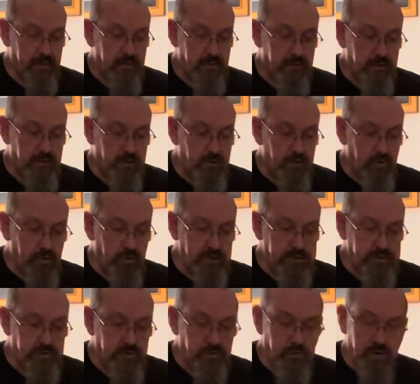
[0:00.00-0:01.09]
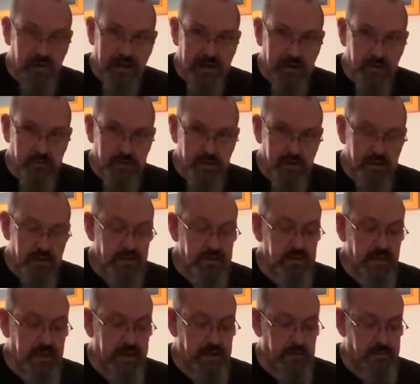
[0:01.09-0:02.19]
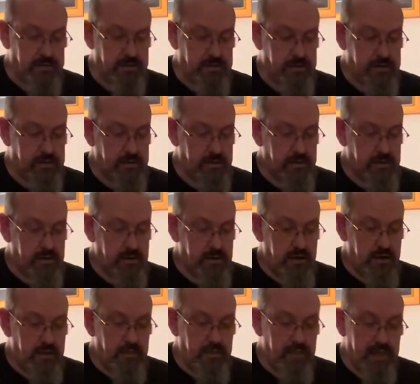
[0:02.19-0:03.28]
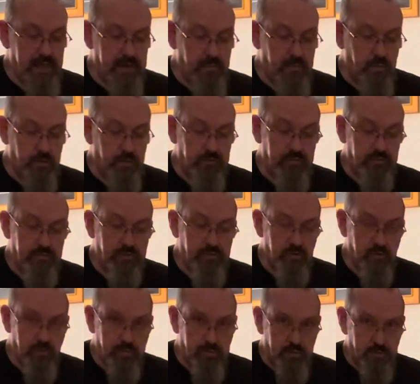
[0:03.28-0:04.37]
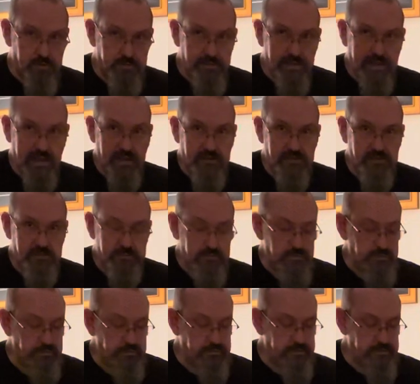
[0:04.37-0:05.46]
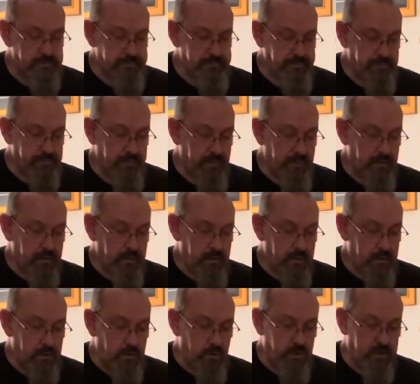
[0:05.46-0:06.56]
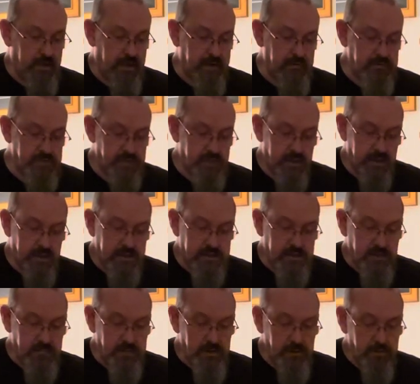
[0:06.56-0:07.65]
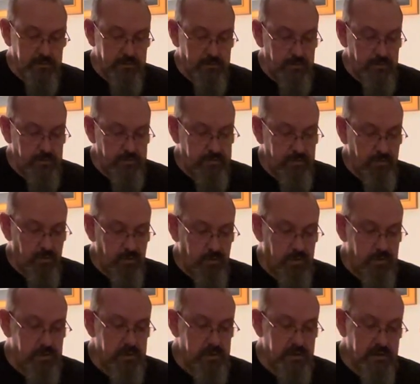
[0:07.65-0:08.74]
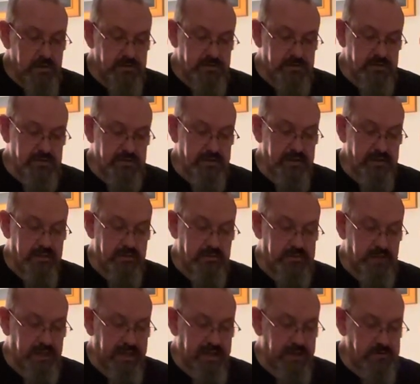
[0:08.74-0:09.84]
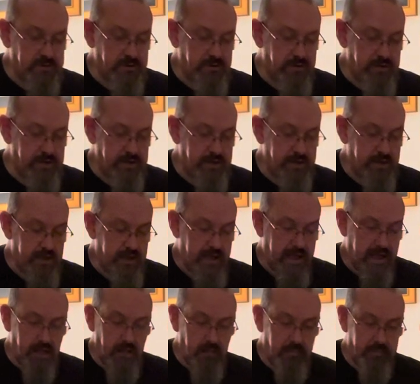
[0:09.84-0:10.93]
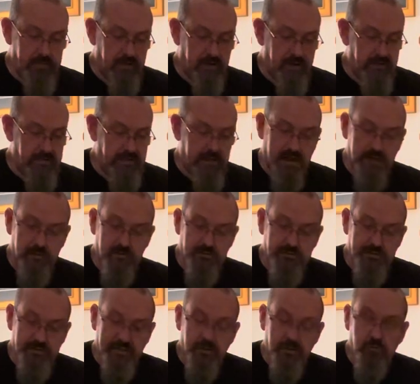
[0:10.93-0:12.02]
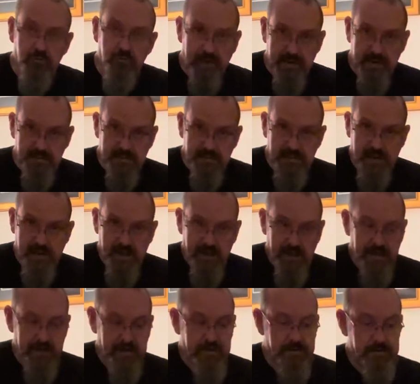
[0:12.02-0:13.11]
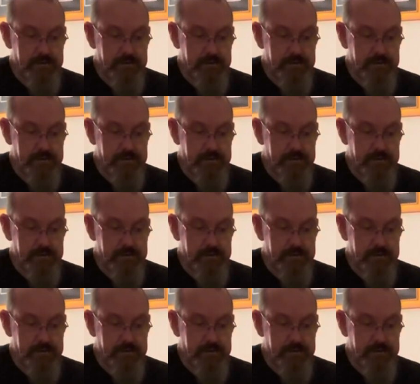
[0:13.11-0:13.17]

The noise grew louder and louder, and then one of the floorboards began to move. "Look out, it's coming up through the floor." And suddenly there was a loud creak. "Help," cried the animals, and they all ran to hide.